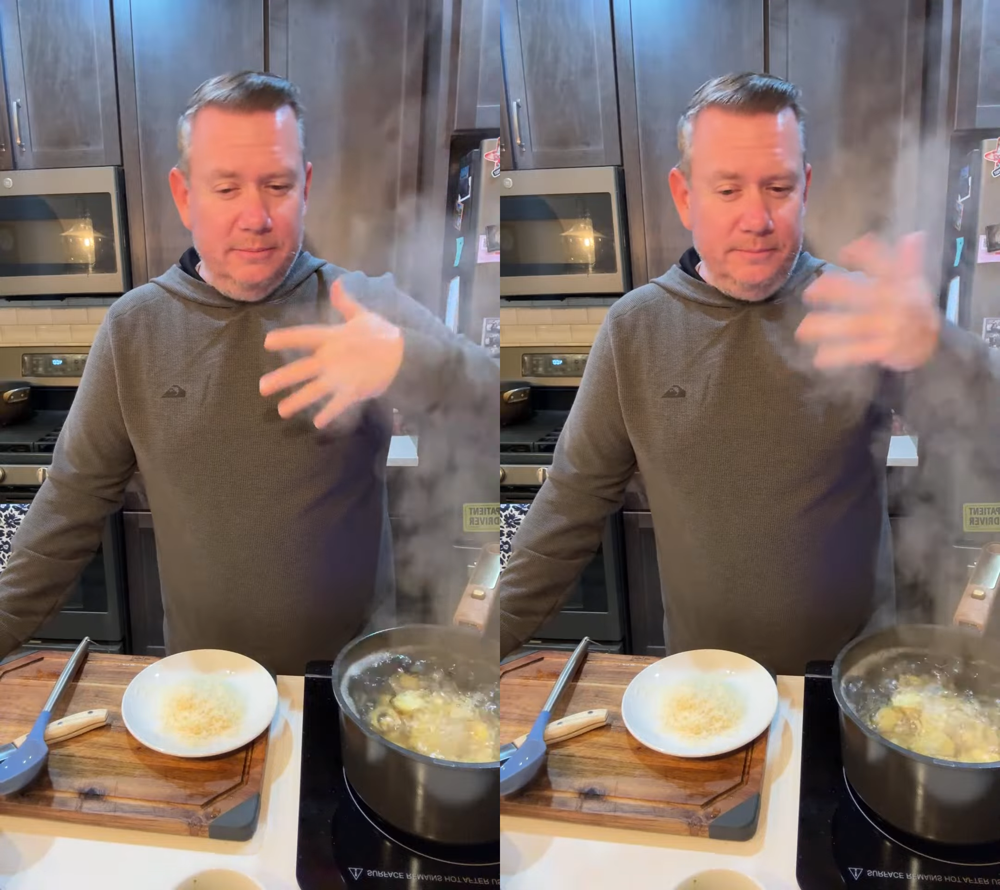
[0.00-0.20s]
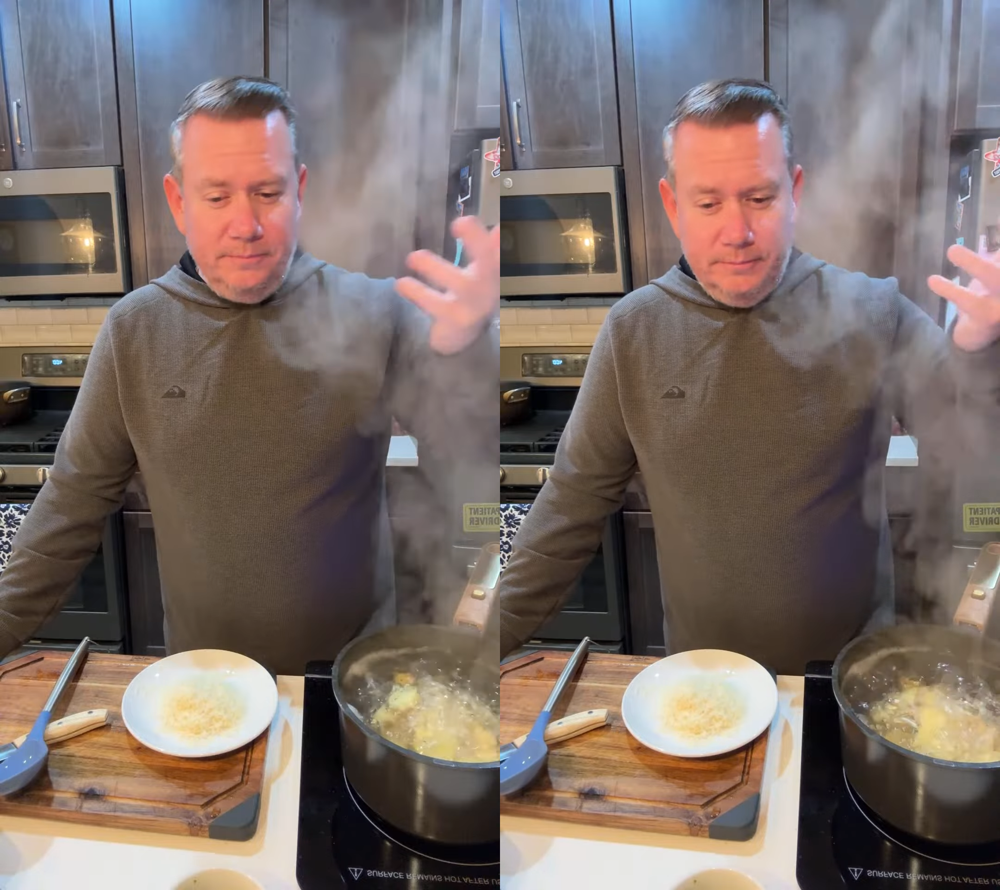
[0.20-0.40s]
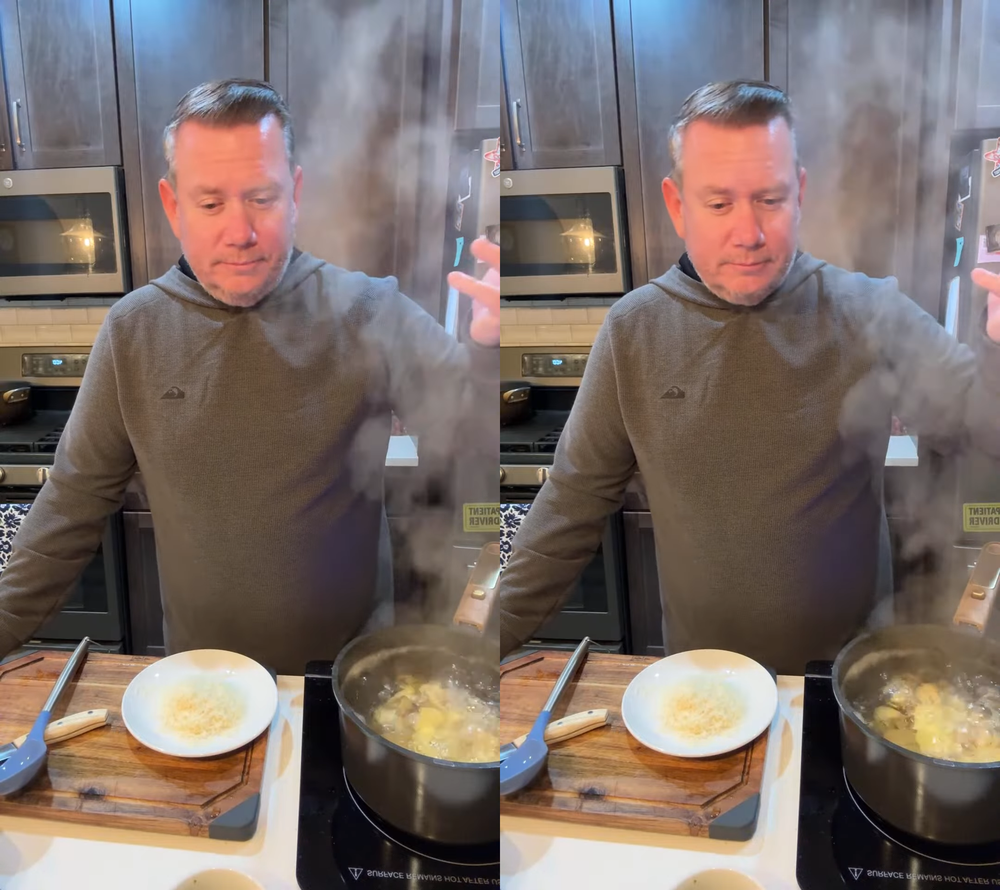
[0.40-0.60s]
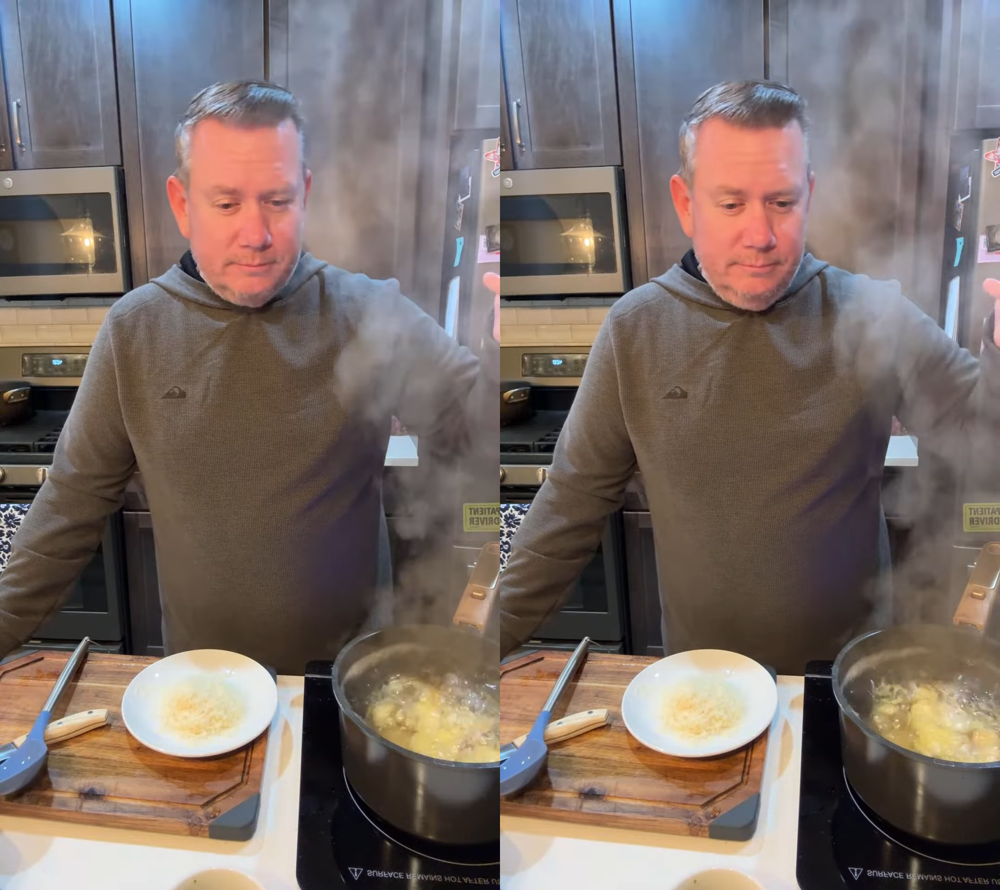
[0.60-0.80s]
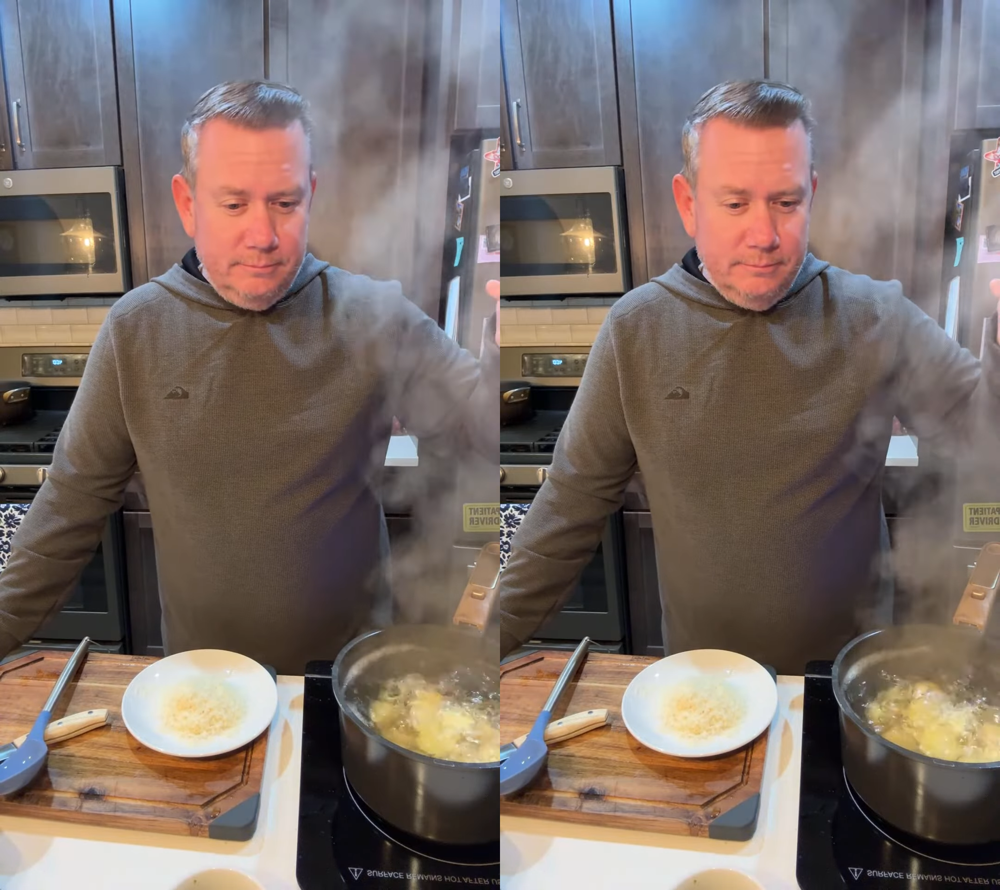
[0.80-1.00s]
and
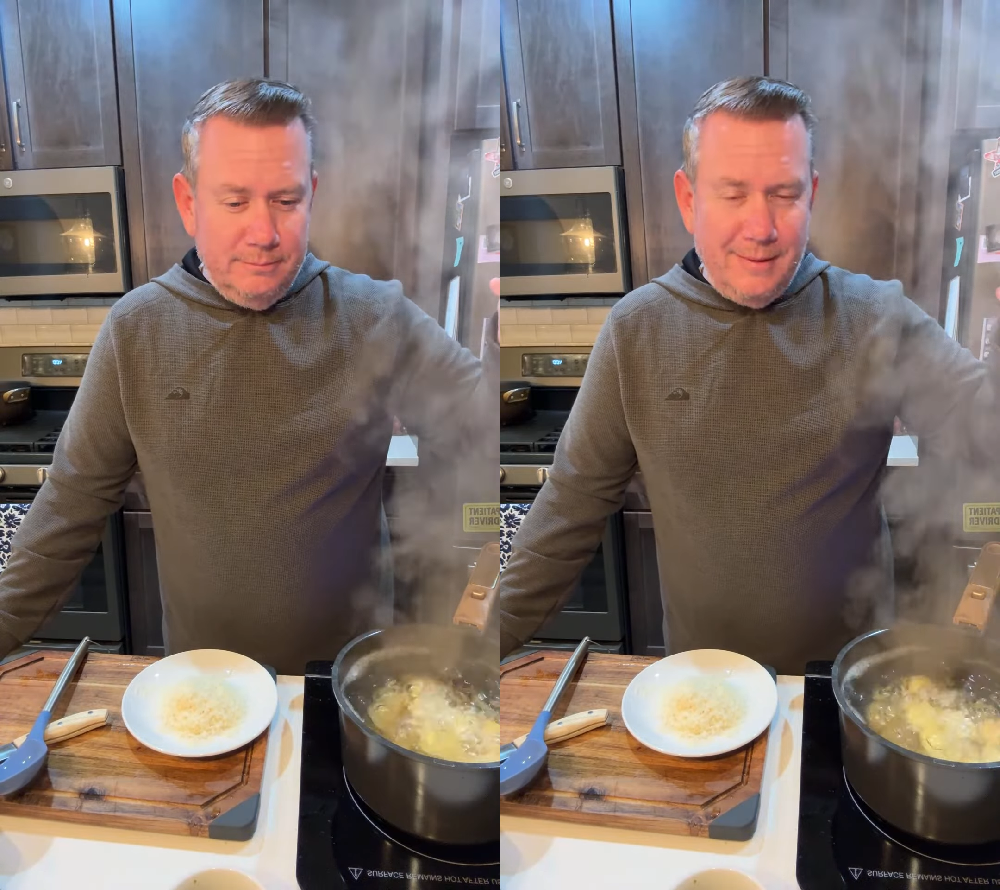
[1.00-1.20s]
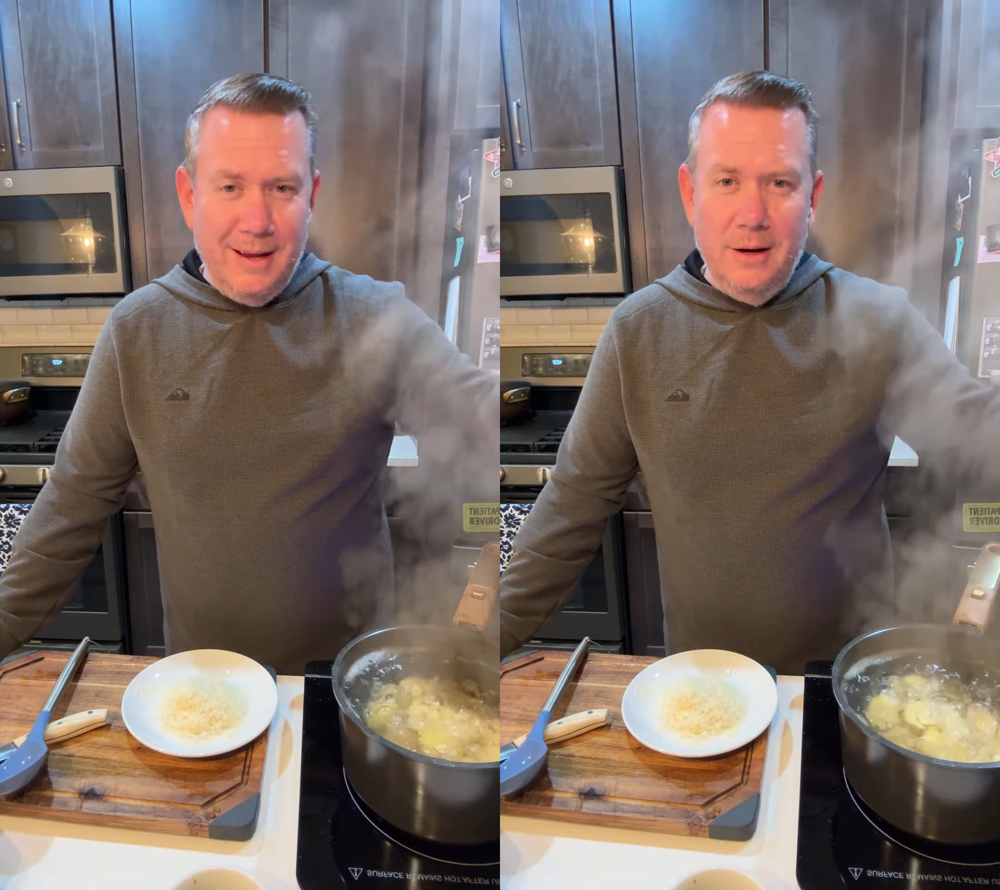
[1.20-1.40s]
I